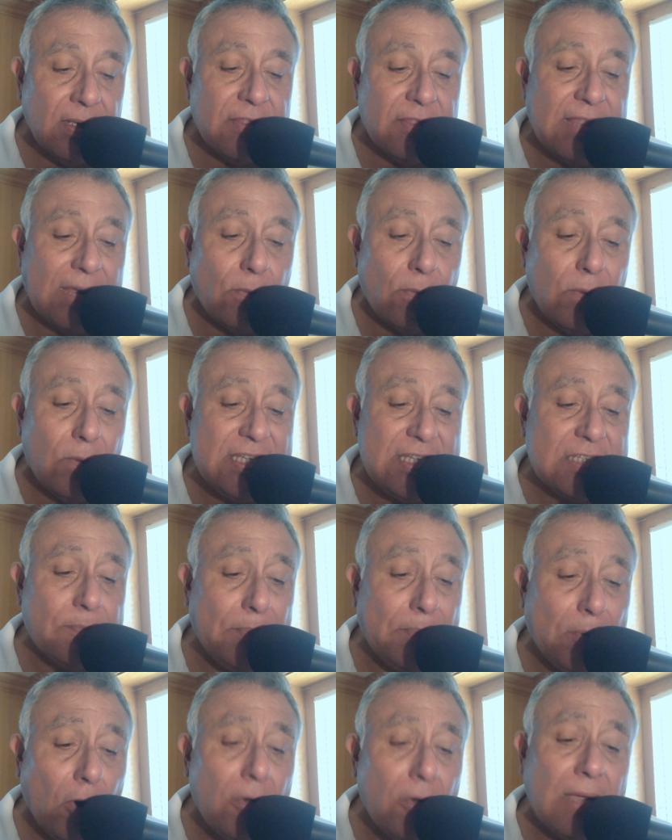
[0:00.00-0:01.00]
that we
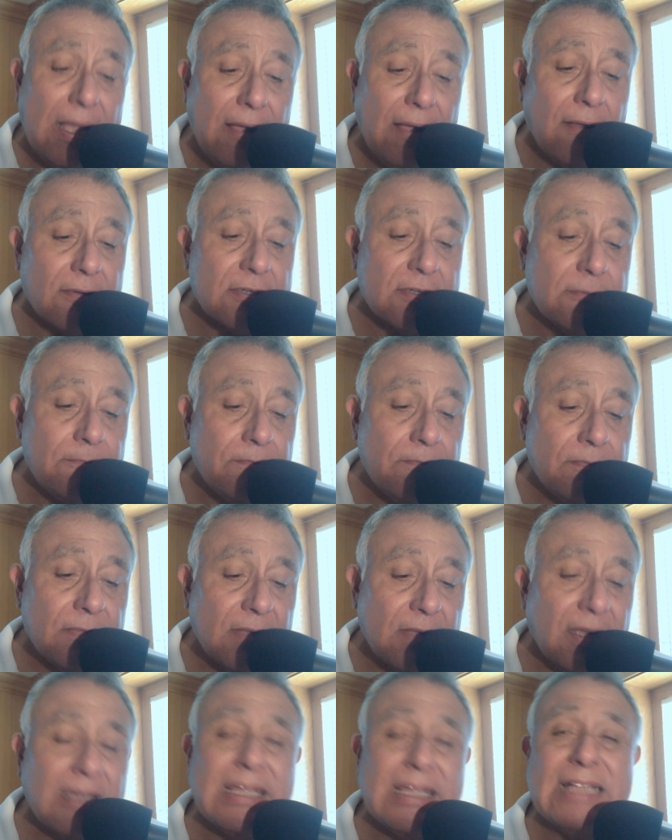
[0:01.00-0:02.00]
spoke out
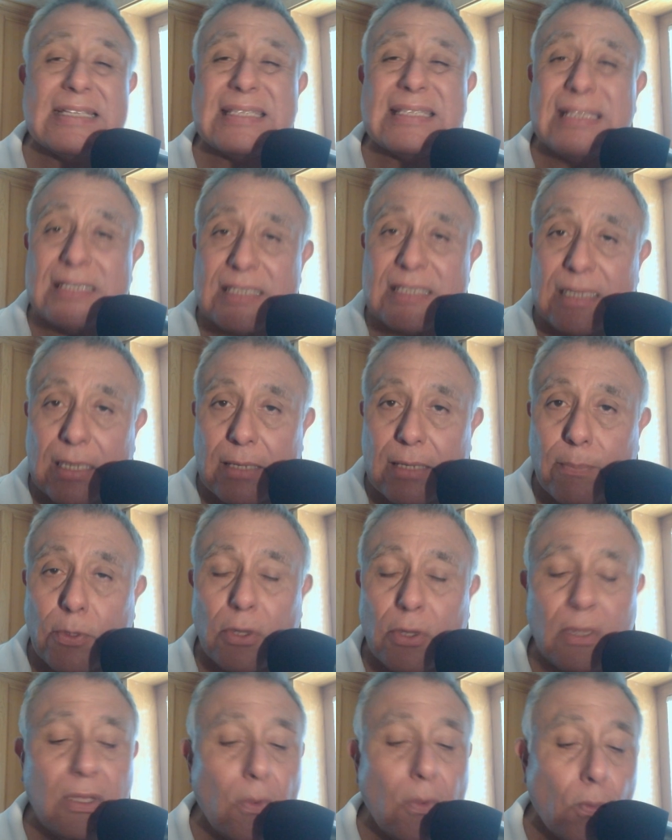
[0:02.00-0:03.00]
against this
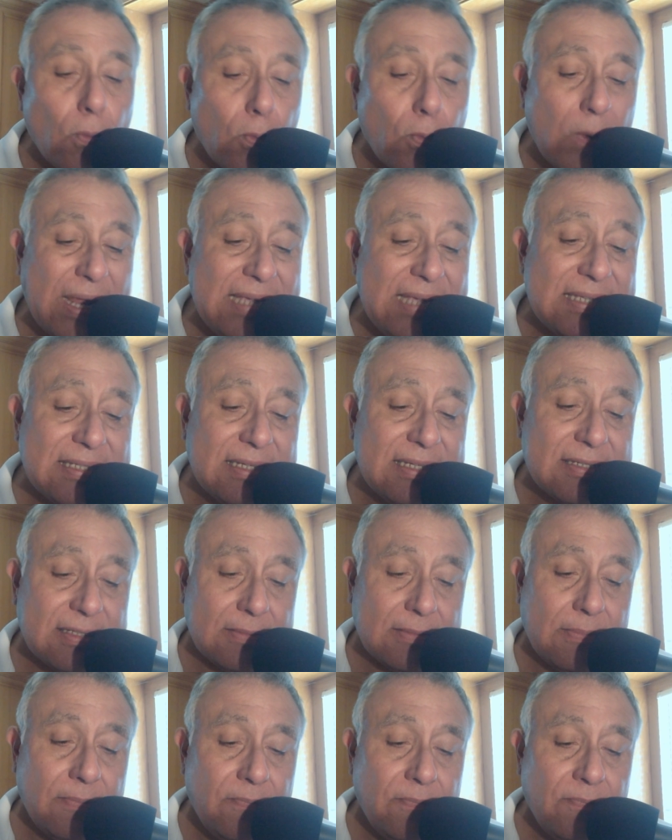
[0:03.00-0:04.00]
liberal
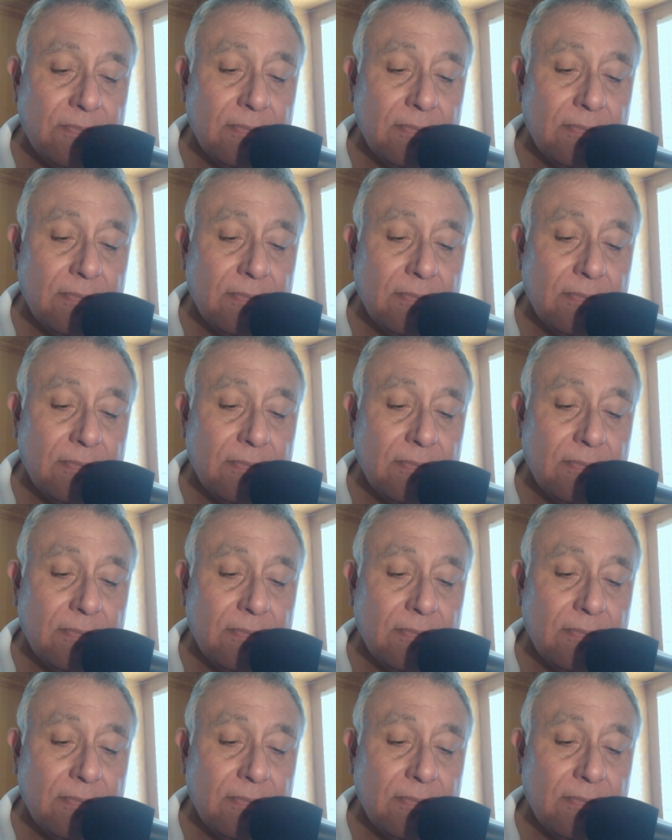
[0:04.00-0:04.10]
racism